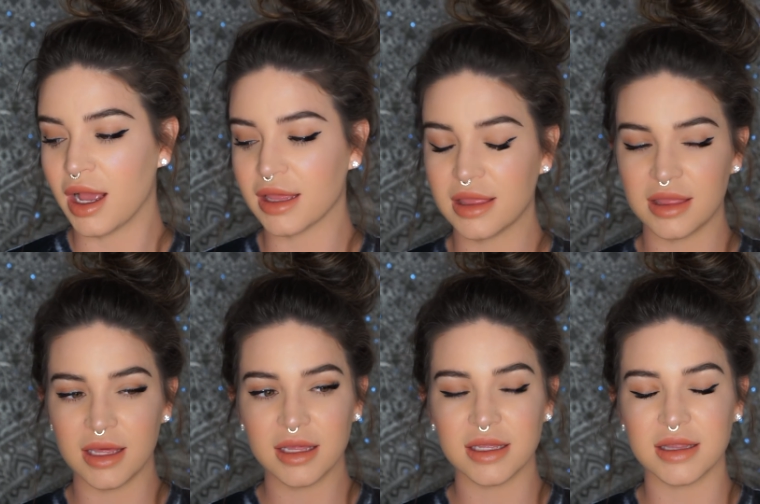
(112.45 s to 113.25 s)
I
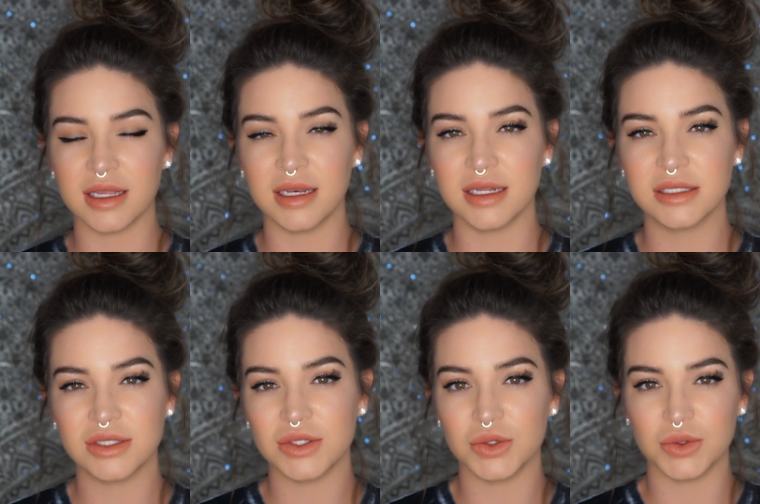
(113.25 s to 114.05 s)
think that they need
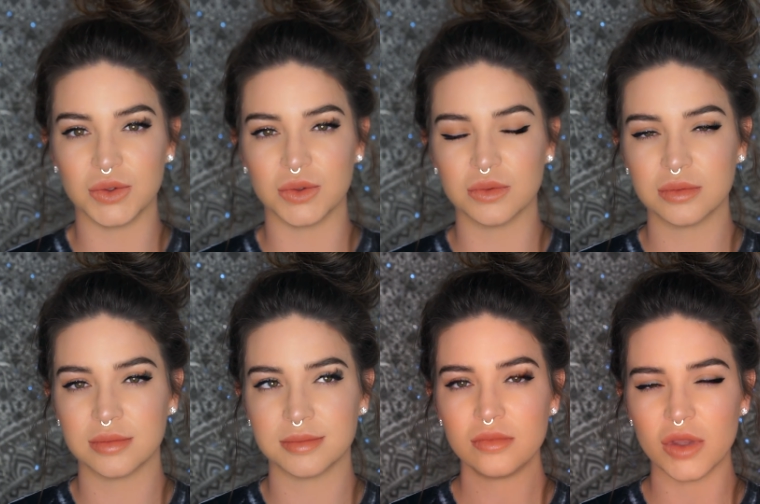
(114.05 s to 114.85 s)
to
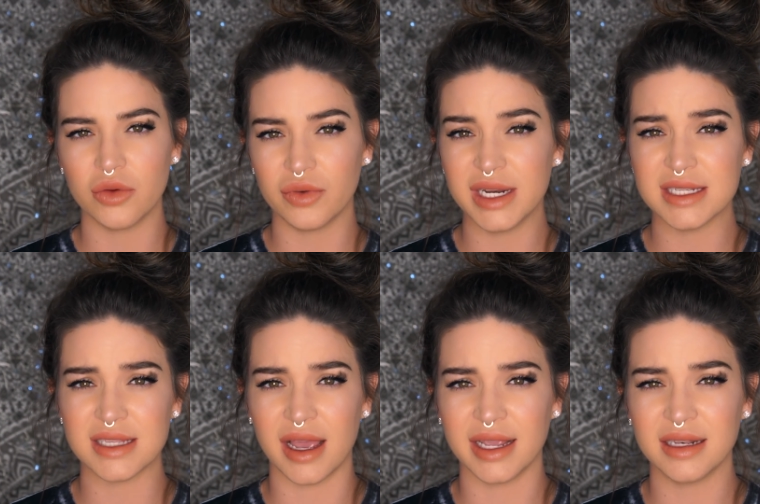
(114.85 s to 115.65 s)

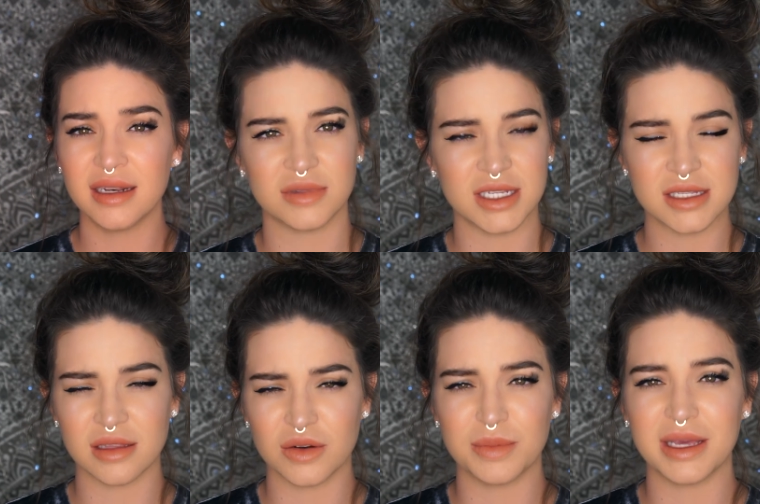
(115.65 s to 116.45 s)
redesign this
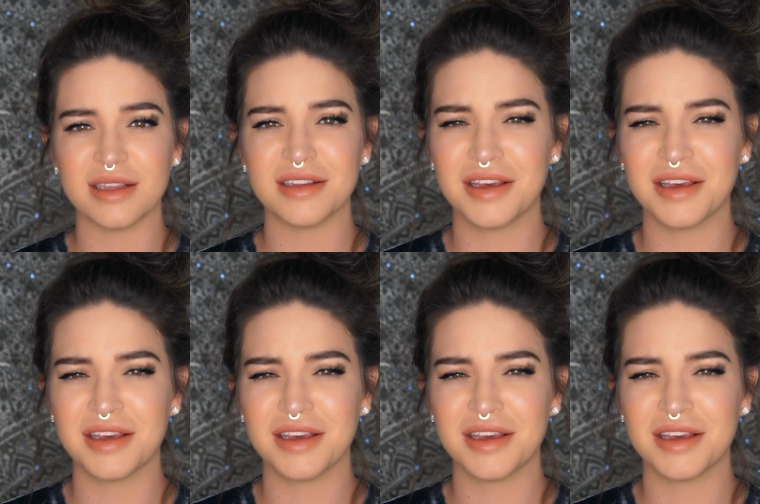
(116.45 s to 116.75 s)
a little bit.